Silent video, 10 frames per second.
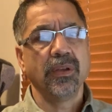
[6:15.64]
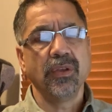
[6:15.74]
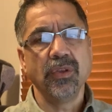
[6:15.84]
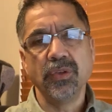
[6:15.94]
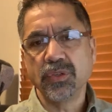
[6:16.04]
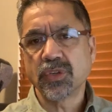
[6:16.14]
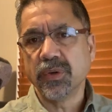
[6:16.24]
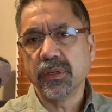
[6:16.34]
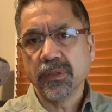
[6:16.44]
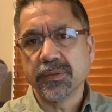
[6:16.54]
you use
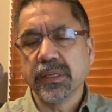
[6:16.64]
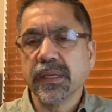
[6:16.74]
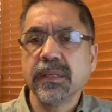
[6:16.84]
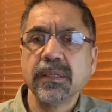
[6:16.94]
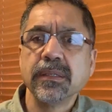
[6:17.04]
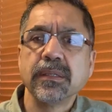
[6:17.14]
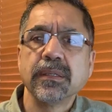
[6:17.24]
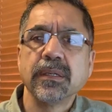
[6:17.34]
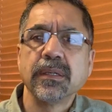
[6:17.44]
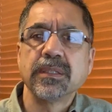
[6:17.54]
critical thinking
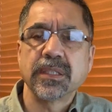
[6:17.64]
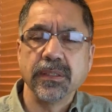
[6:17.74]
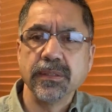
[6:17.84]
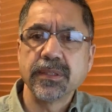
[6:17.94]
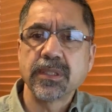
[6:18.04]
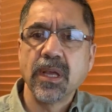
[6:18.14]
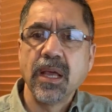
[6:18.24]
skills.